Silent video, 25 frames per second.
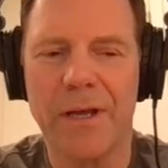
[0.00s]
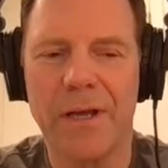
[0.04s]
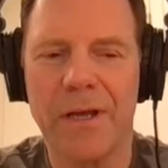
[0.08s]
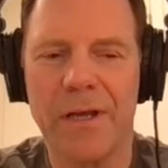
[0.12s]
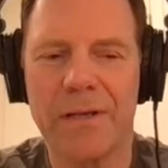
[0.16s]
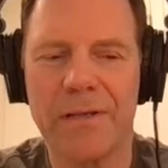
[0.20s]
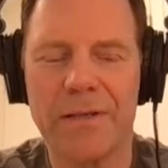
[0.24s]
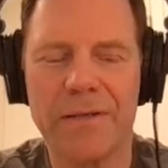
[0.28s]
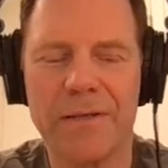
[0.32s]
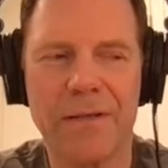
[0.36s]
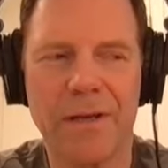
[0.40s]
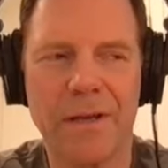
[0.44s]

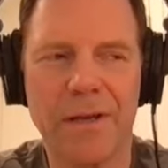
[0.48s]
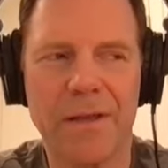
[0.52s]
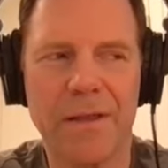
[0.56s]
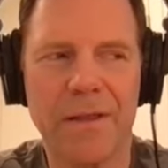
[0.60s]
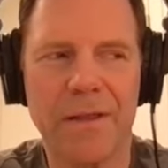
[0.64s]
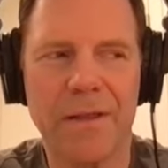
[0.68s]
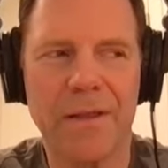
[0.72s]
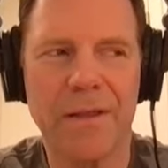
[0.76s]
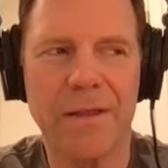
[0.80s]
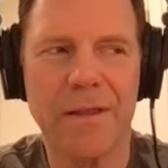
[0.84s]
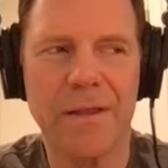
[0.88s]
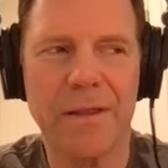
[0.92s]
It's like
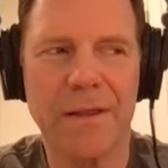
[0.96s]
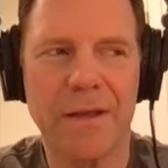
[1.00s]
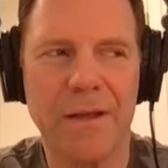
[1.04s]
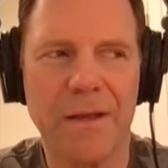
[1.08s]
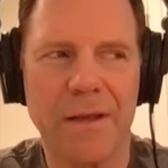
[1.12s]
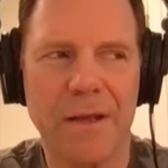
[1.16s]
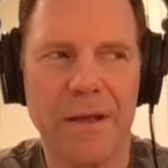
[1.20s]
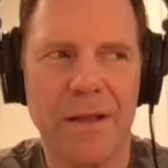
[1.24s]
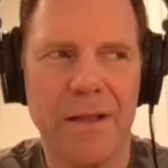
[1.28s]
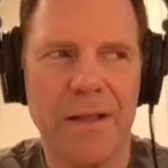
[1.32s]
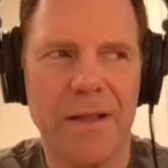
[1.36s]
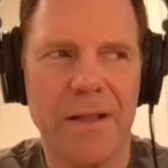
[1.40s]

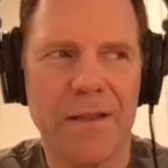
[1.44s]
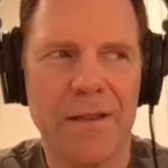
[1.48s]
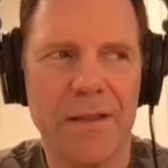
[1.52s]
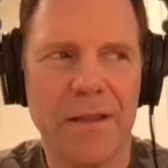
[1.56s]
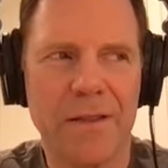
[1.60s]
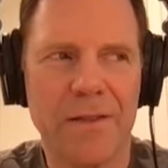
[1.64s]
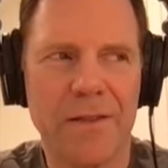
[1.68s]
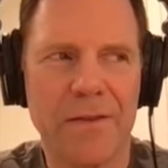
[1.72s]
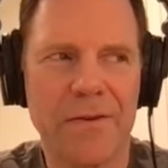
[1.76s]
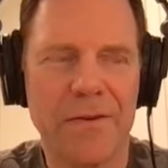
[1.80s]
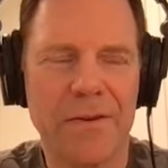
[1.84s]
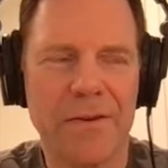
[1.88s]

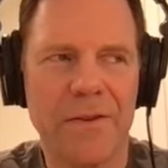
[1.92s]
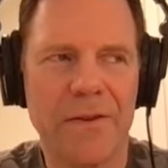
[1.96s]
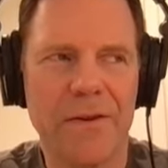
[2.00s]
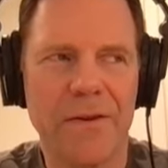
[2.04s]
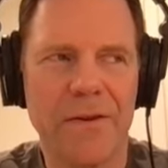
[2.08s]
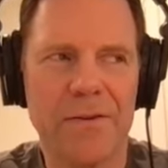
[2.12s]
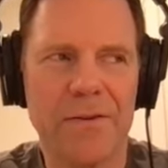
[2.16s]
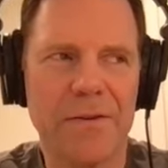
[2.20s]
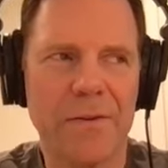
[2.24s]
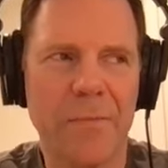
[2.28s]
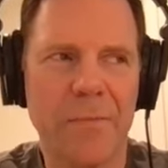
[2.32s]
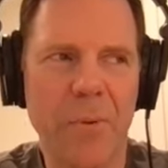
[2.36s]
then there,
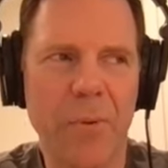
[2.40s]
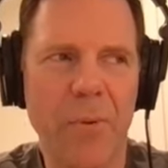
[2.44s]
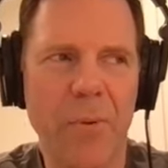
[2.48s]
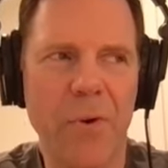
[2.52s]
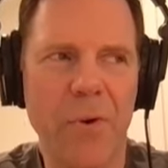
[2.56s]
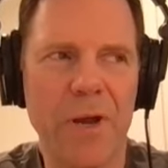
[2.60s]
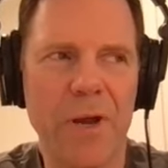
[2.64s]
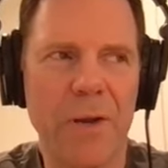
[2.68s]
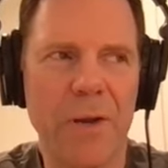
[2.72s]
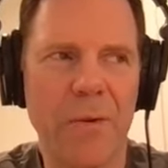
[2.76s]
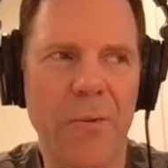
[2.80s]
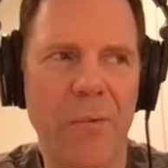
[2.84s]
there's a
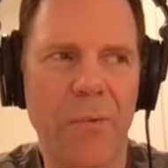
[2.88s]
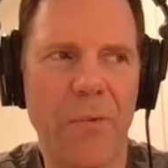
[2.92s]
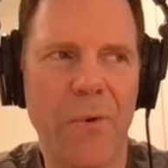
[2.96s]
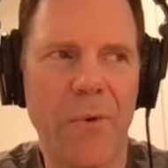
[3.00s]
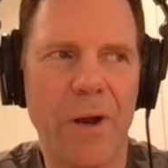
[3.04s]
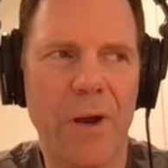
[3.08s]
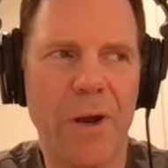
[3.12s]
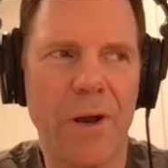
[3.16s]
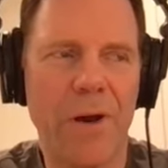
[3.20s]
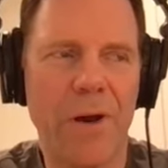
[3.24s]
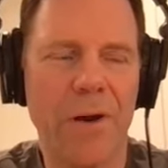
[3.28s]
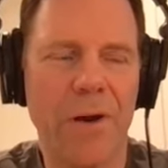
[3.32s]
point
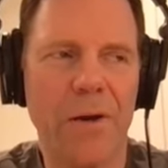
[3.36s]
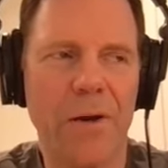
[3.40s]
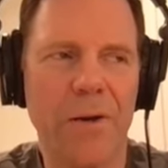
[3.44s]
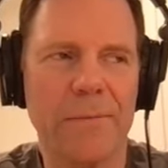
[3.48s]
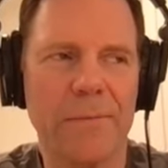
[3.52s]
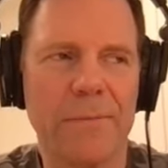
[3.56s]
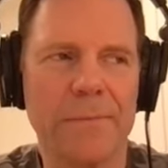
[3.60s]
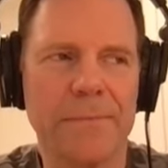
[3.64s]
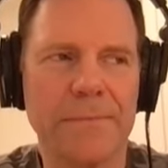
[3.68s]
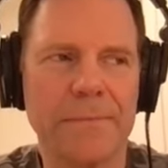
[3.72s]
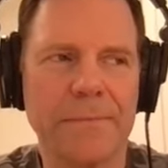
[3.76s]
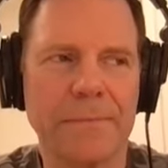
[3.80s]
where
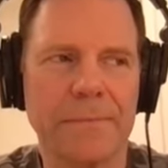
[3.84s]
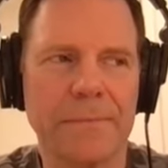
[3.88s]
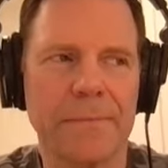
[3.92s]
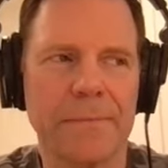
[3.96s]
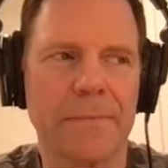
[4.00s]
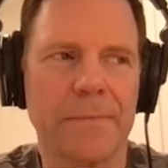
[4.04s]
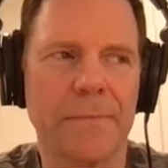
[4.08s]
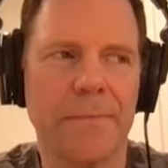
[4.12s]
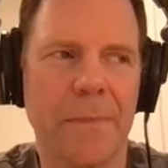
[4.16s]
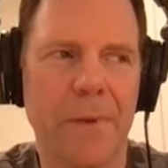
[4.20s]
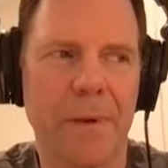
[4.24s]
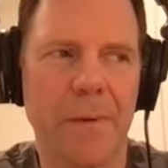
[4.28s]

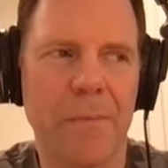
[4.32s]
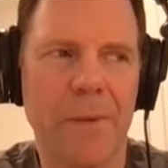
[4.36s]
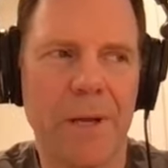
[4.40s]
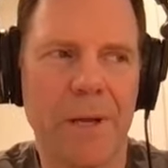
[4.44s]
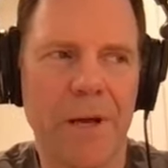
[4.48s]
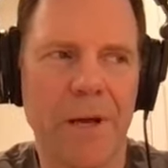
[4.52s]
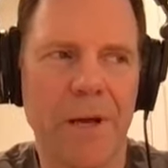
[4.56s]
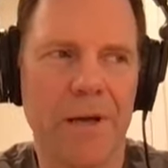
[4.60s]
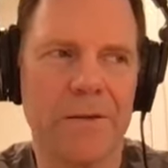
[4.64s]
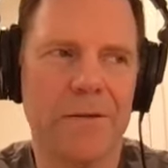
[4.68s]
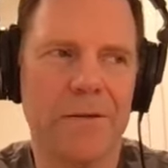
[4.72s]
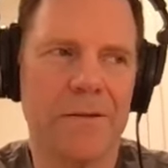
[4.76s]

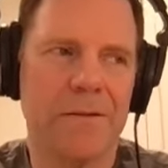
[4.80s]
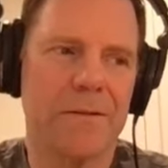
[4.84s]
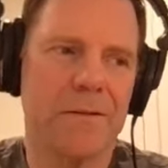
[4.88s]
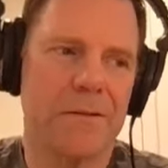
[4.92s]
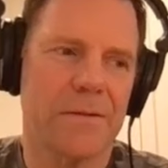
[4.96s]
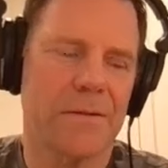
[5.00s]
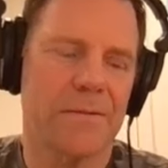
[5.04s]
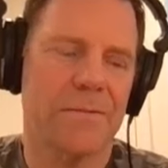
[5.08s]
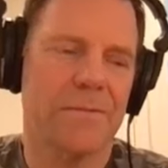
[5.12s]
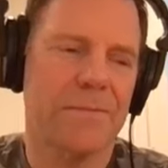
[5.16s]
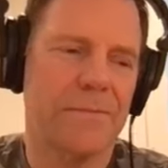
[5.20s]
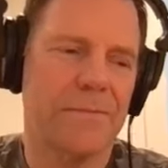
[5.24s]

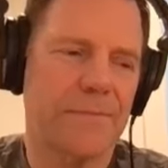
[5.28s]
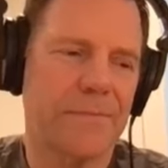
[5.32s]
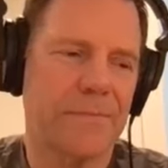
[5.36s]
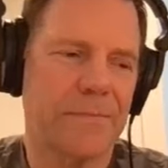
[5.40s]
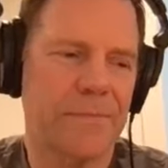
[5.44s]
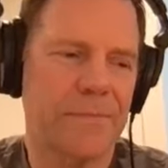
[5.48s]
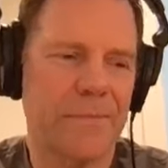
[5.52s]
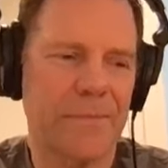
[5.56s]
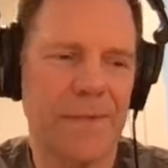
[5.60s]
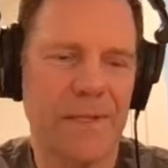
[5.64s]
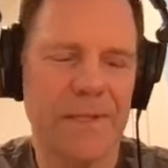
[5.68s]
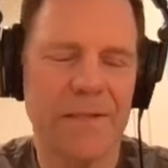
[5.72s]
because
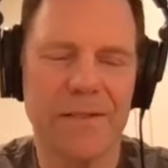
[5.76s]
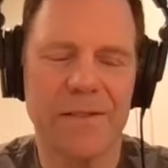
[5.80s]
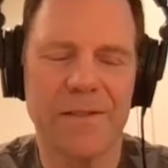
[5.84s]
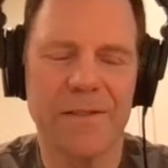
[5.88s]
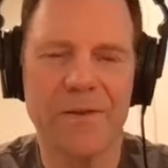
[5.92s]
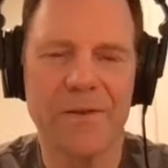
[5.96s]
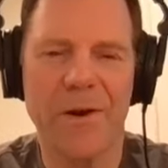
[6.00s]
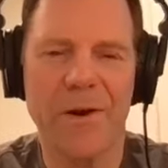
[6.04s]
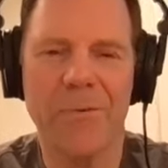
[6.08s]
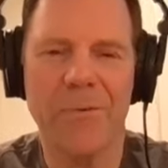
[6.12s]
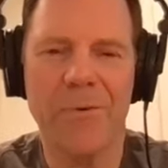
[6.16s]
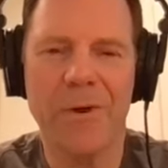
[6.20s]
this
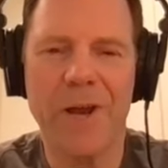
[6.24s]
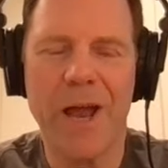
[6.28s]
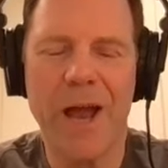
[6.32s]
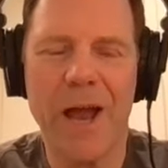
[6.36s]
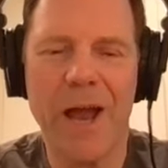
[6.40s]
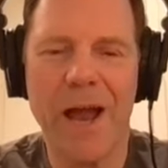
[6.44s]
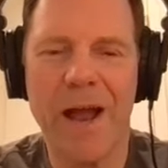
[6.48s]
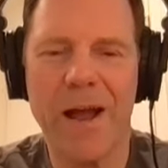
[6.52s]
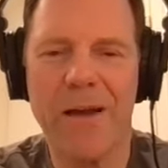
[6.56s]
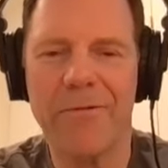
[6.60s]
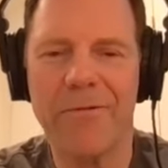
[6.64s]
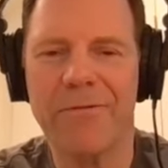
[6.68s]
is all we
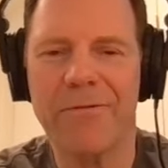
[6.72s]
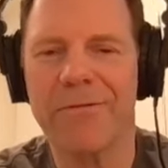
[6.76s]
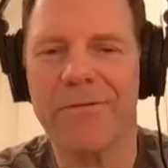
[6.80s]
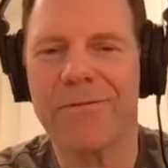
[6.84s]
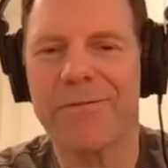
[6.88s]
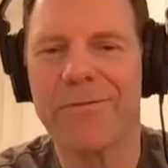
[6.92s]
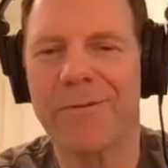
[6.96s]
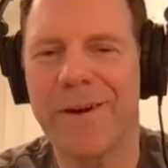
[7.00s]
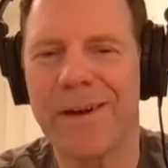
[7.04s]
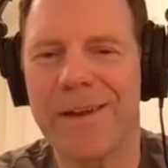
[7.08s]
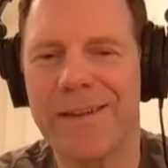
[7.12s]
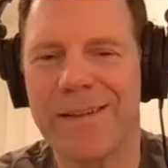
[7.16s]
have,
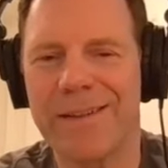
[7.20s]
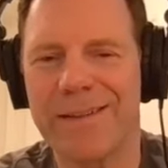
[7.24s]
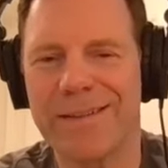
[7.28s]
right?